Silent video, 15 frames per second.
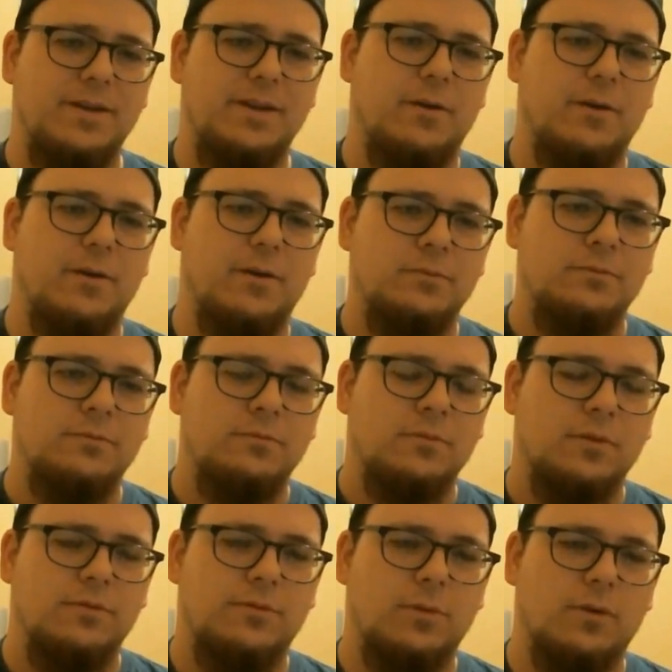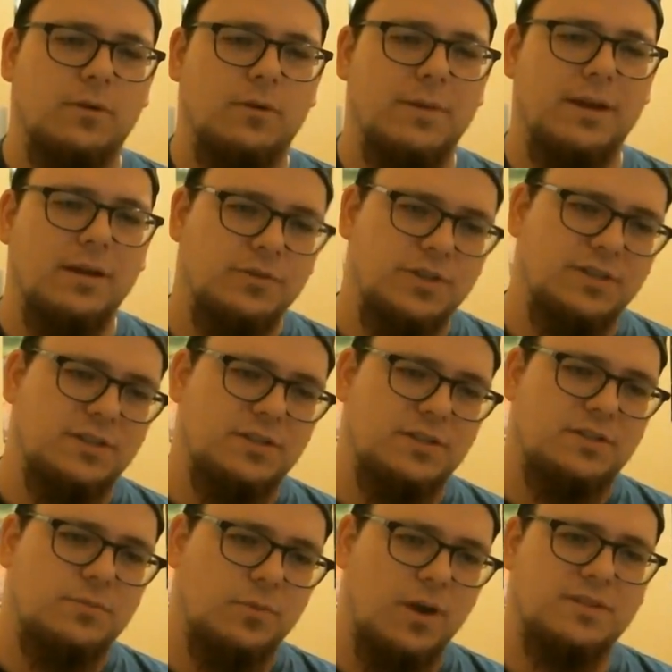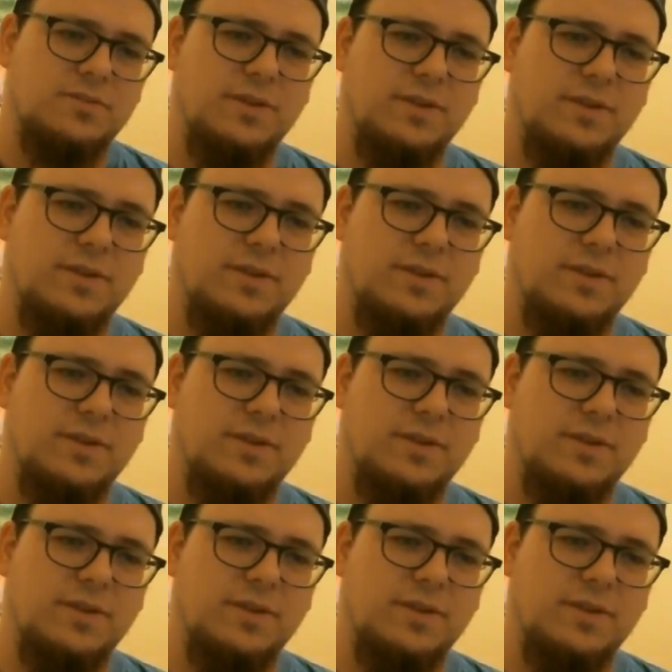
for Metal Jesus Rocks video for the